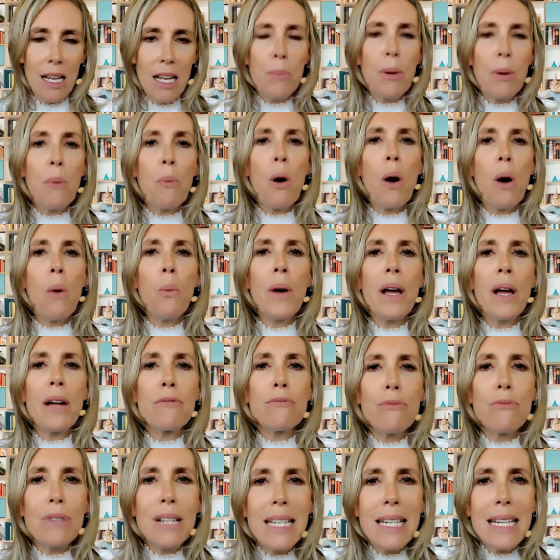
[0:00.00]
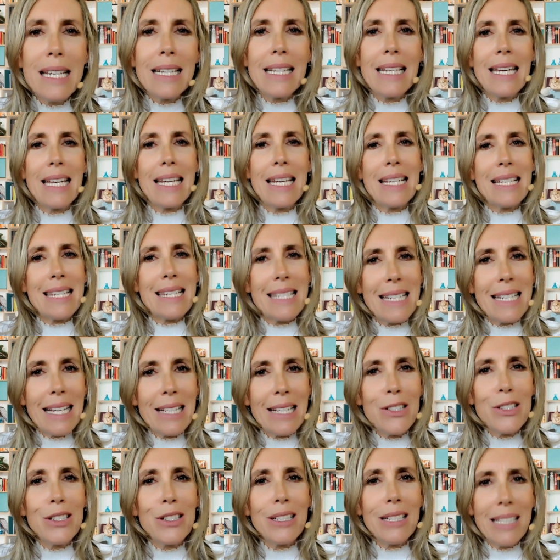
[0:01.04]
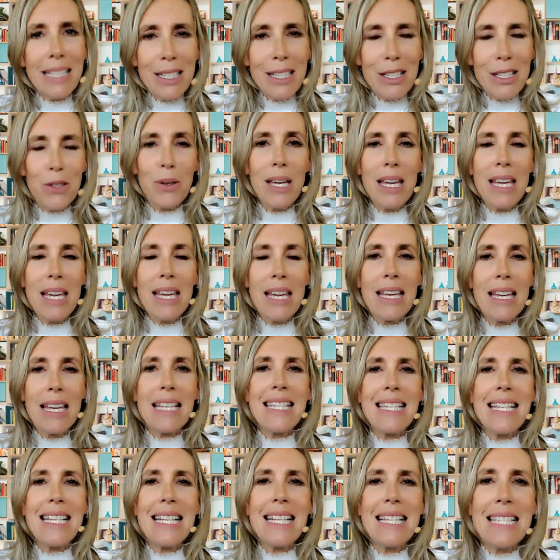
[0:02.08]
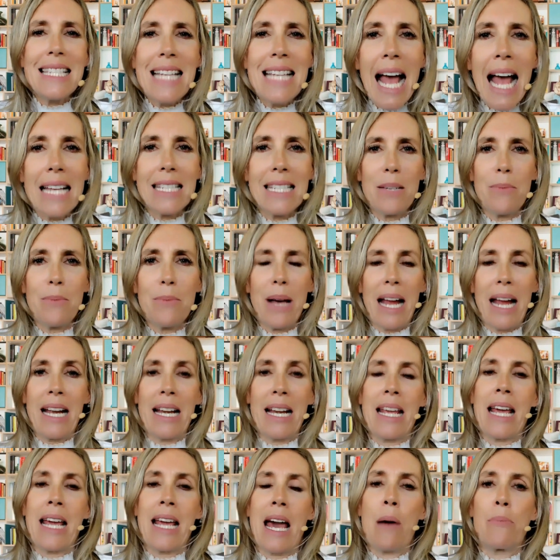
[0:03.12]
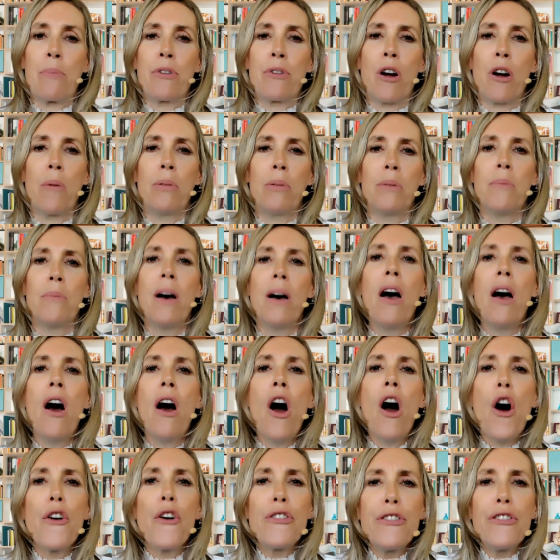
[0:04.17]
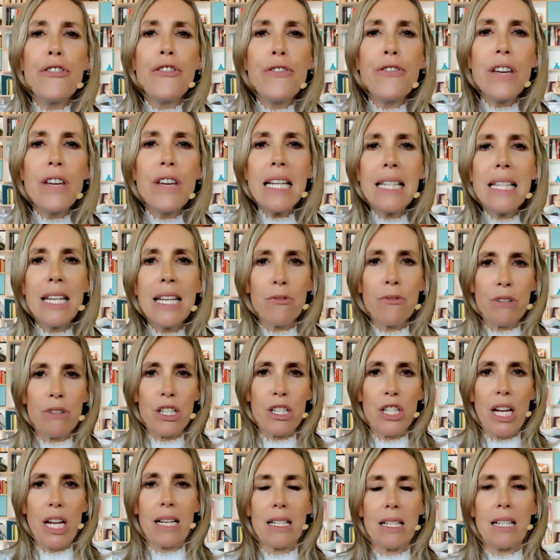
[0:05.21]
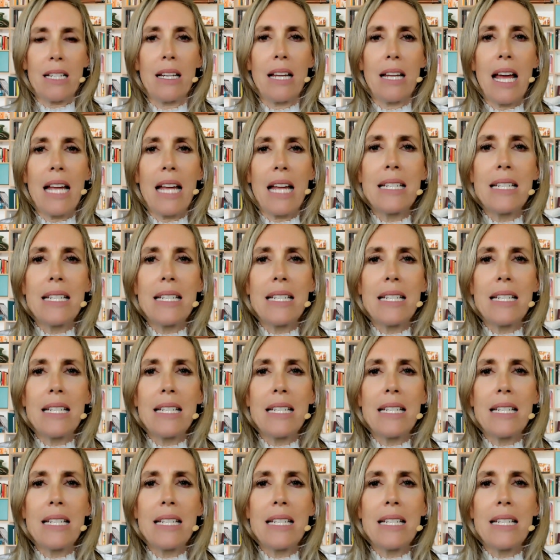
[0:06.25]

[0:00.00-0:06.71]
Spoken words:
but what we're really essentially doing is exacerbating our problem of feeling rejected and